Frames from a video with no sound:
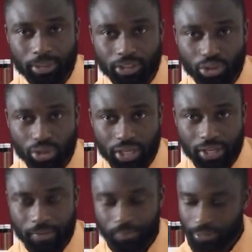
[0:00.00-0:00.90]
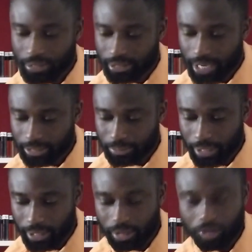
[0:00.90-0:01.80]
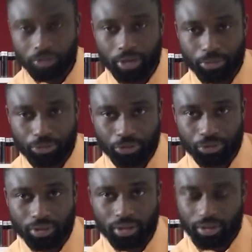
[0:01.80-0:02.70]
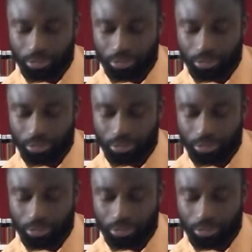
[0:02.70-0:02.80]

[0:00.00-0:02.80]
patchouli, jasmine, grapefruit,